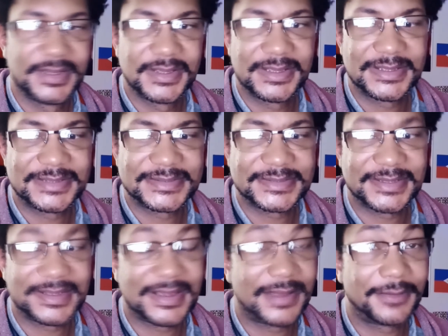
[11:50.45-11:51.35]
It's
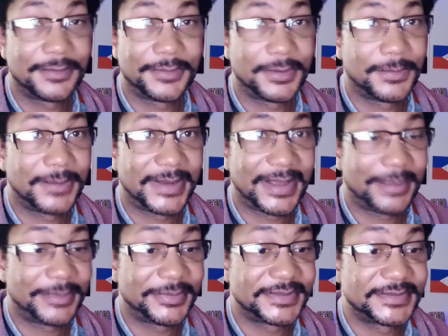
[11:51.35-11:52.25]
like, I don't know what
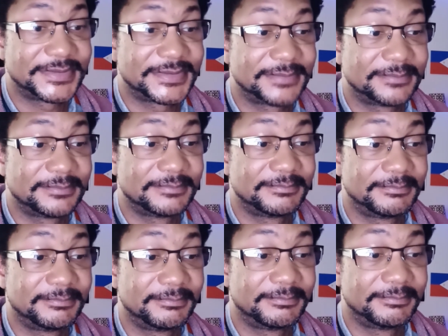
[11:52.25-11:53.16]
happens,
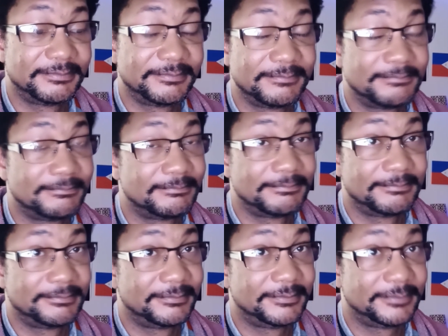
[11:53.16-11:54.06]

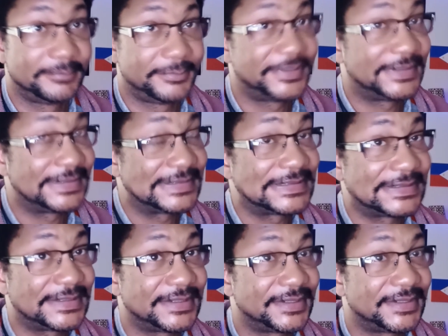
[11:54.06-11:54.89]
but let's see.